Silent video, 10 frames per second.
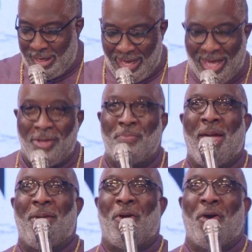
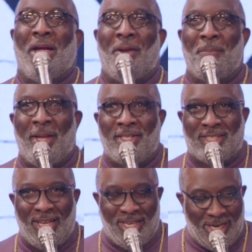amen. Go ahead and be
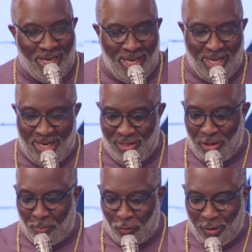seated in
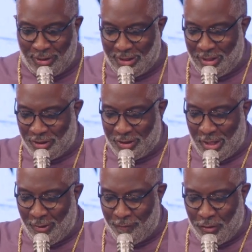the presence
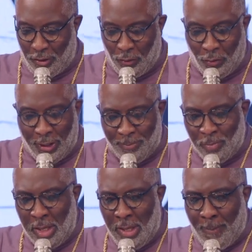of the Lord.
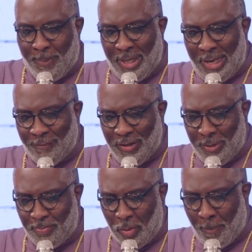Beloved,
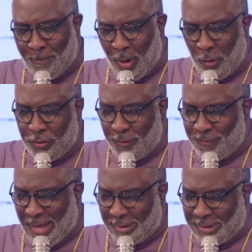both of
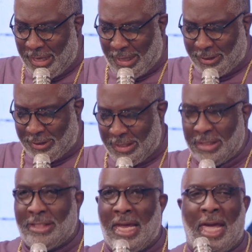our texts
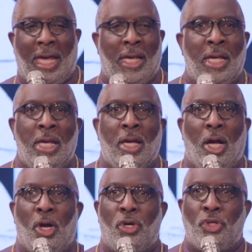today,
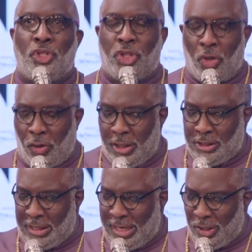Uncle
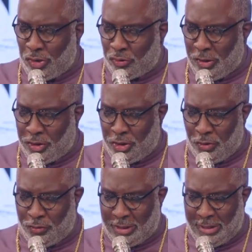George
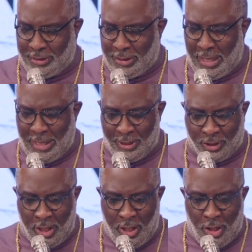introduces us
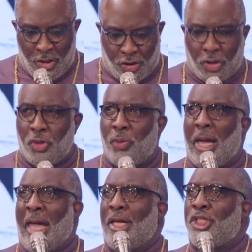to
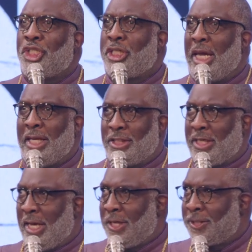a
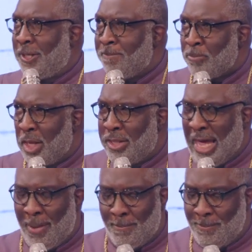Jesus
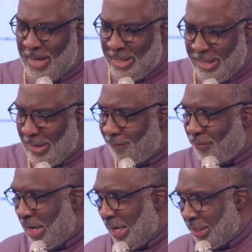that many of
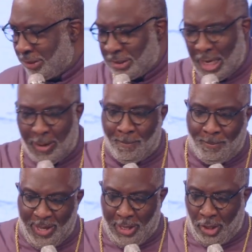us, uh,
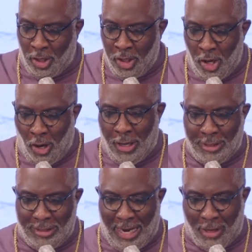Bill, are
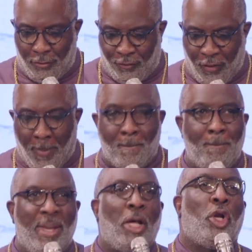not
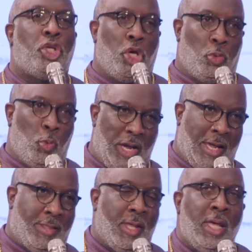familiar
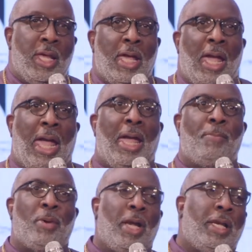with. And
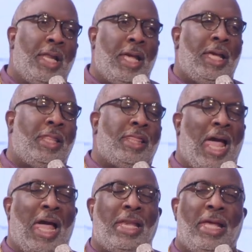believe
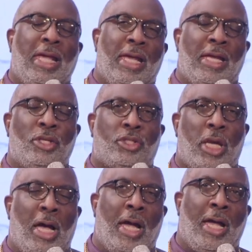that is
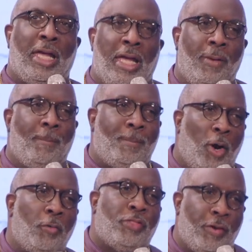uh, in
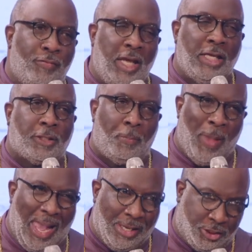both of these
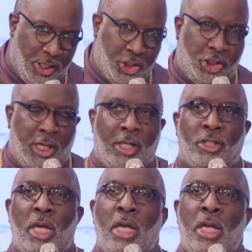passages,